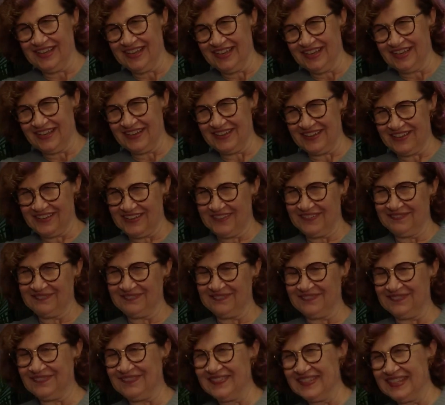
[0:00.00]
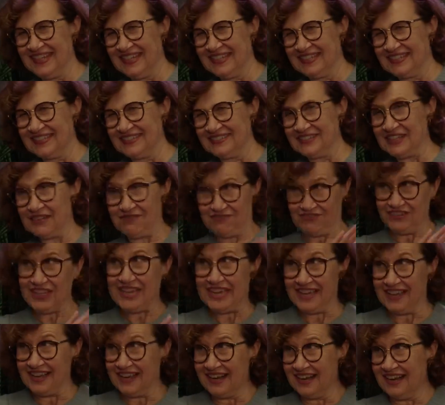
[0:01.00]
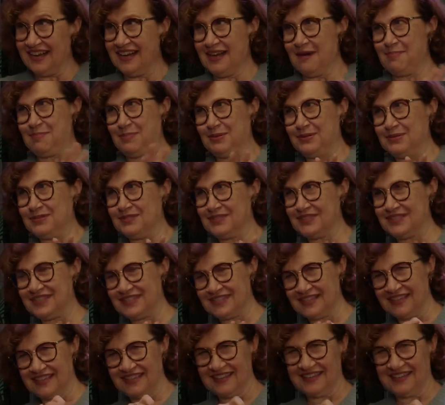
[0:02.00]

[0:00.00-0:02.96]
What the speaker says: an affair happens,